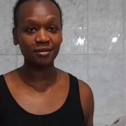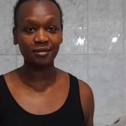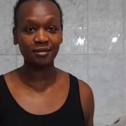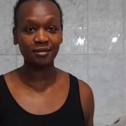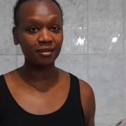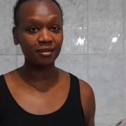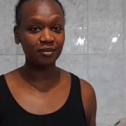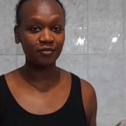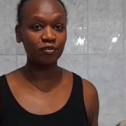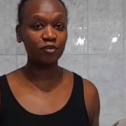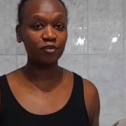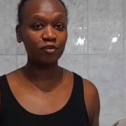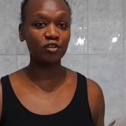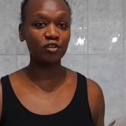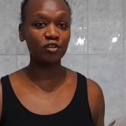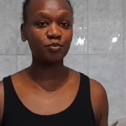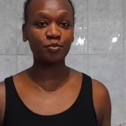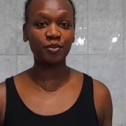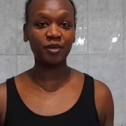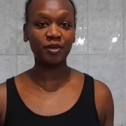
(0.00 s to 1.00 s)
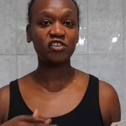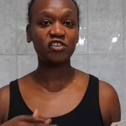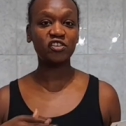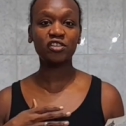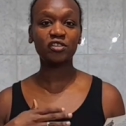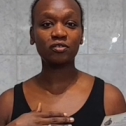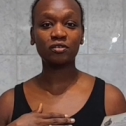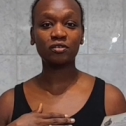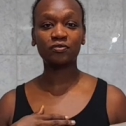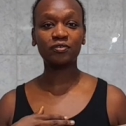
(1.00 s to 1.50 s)
if you're not patient
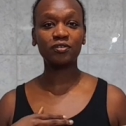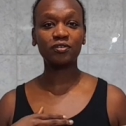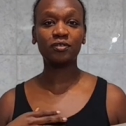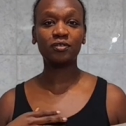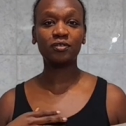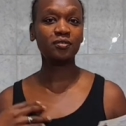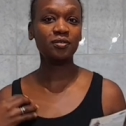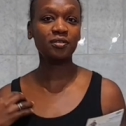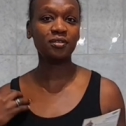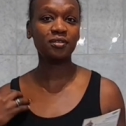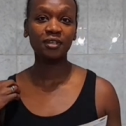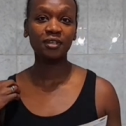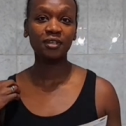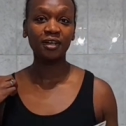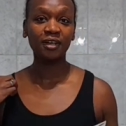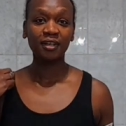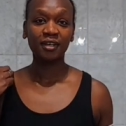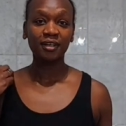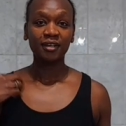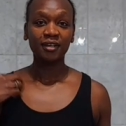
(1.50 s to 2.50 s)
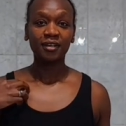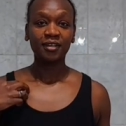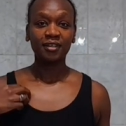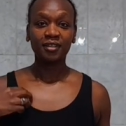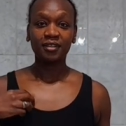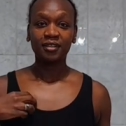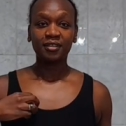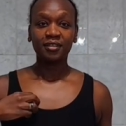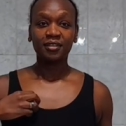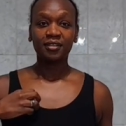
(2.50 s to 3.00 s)
or if you don't,
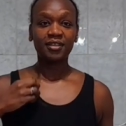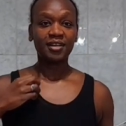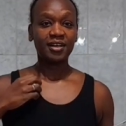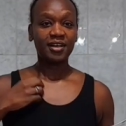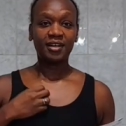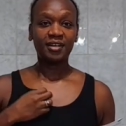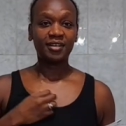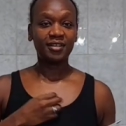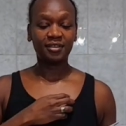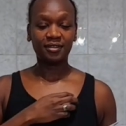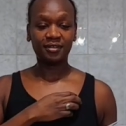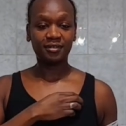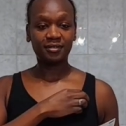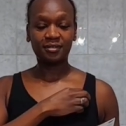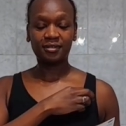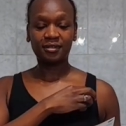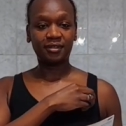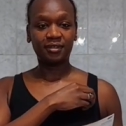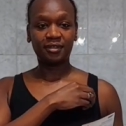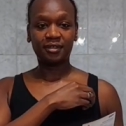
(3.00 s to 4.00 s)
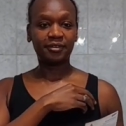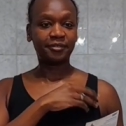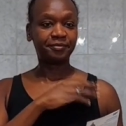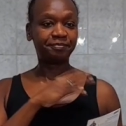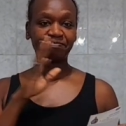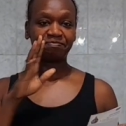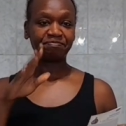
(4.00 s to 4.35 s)
uh, that's, uh, yeah.